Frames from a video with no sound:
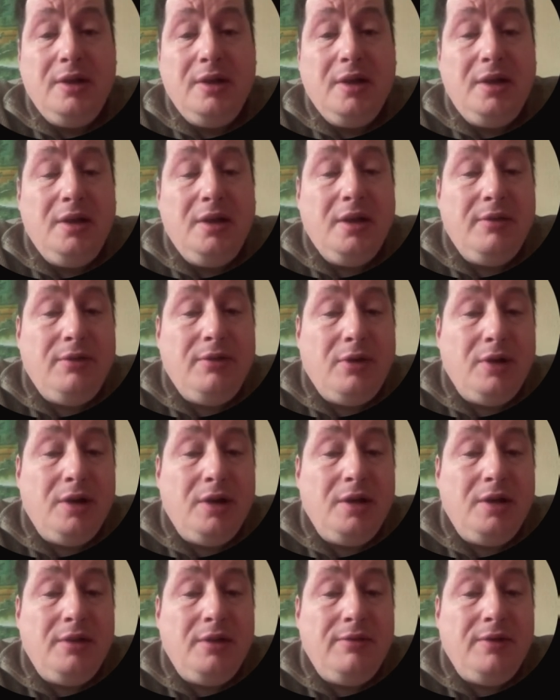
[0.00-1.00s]
Then you have
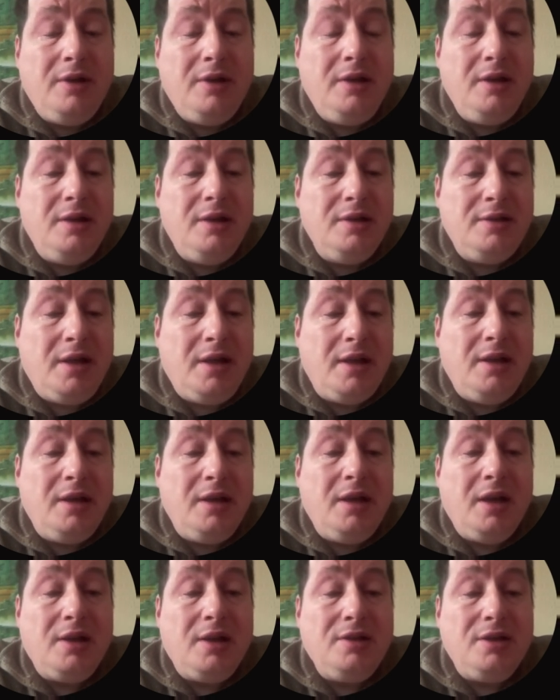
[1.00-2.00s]
auditive and kinesthetic
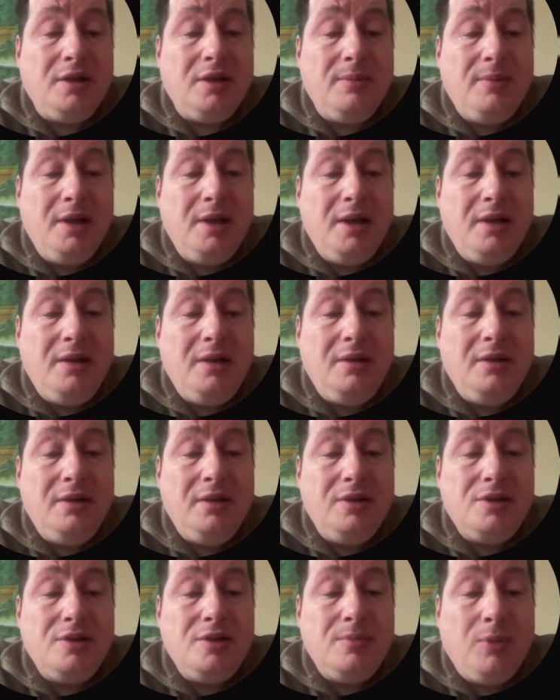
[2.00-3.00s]
actually being the
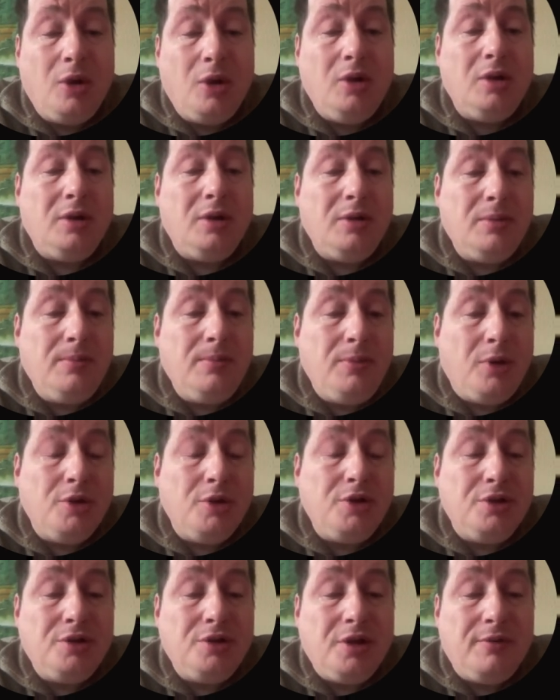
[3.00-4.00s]
smaller
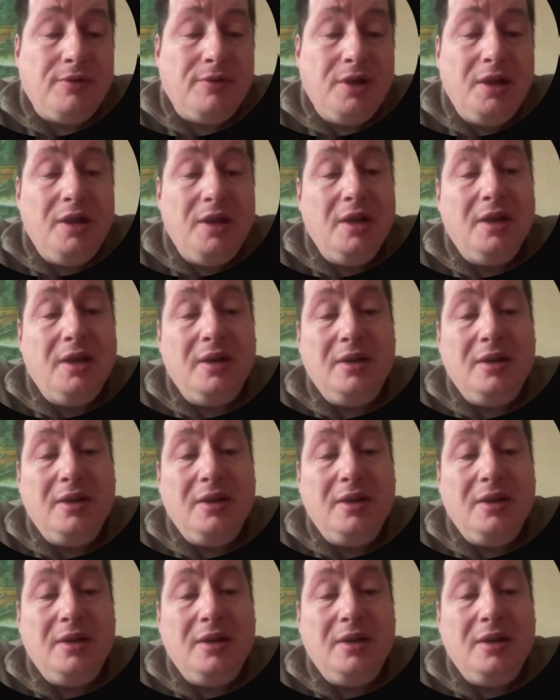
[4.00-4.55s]
portions of the